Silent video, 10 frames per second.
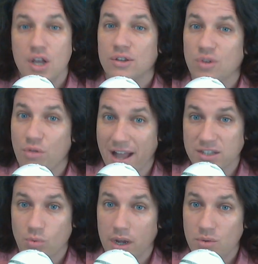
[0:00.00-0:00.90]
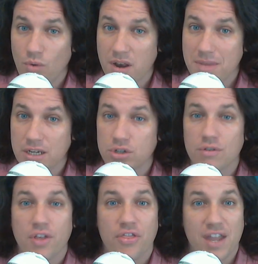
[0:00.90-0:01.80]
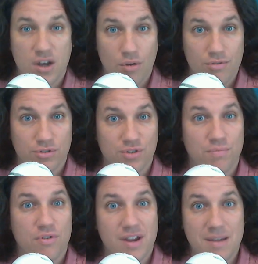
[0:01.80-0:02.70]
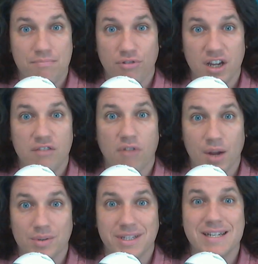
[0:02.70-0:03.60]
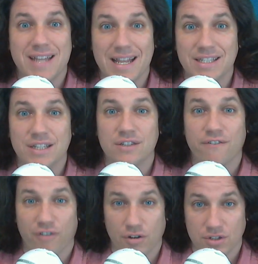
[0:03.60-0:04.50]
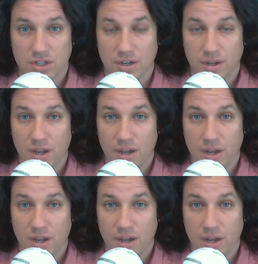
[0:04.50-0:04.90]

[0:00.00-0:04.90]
So that's why you want to make sure that they know those 3 prerequisite tenses first.